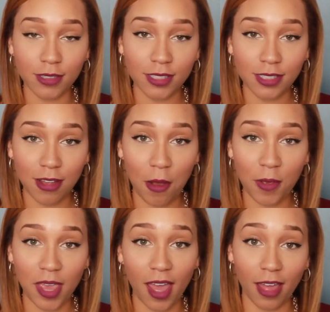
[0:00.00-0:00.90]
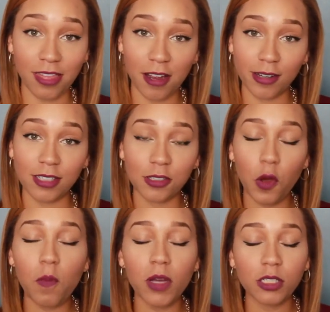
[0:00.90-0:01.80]
So yeah, there's
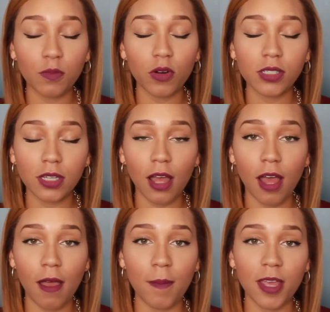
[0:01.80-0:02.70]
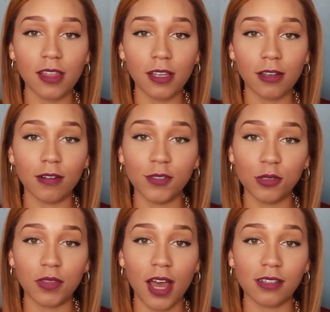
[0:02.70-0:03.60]
so much more to come in the year of
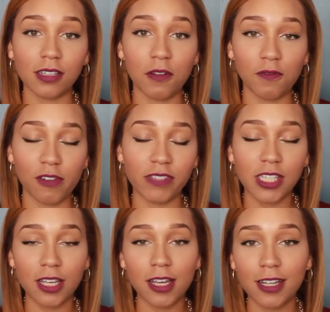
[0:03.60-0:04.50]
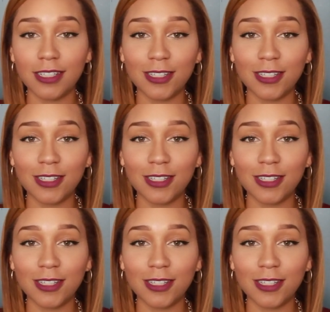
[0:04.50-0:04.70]
2015.